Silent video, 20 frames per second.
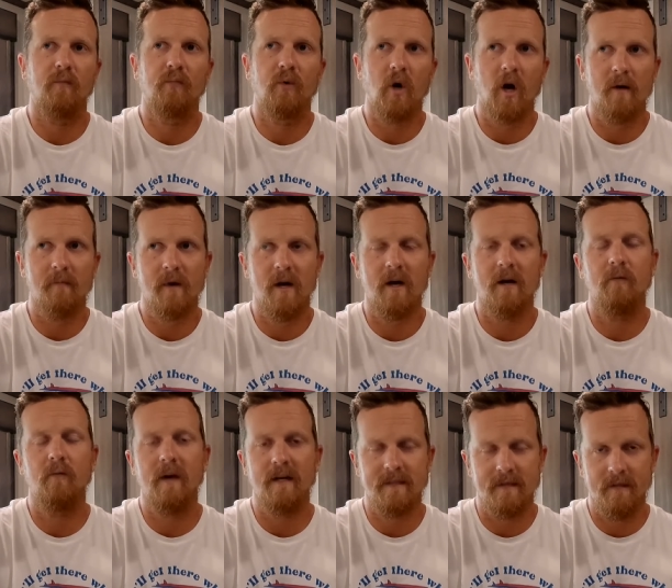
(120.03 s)
primary
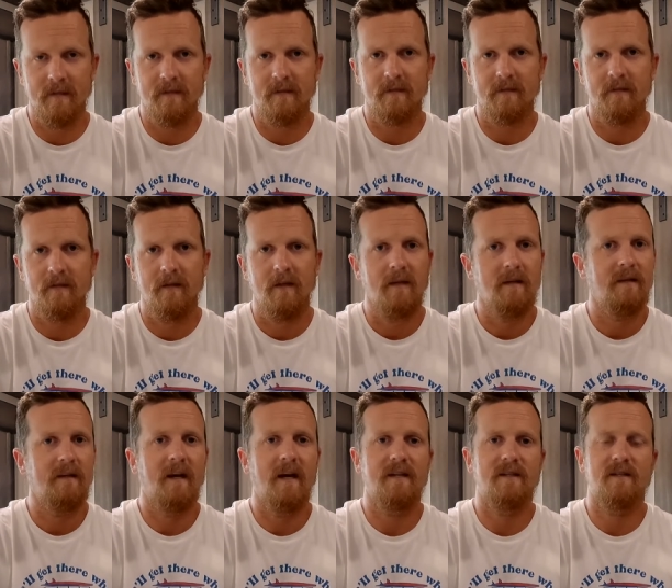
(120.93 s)
residence.
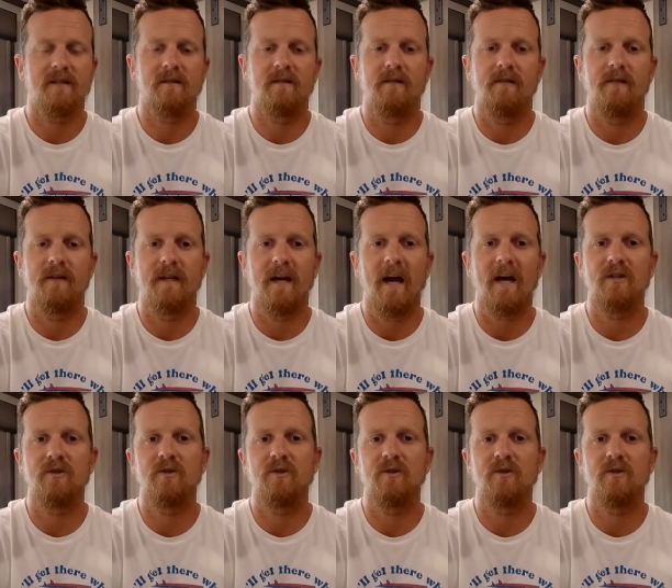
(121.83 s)
That's the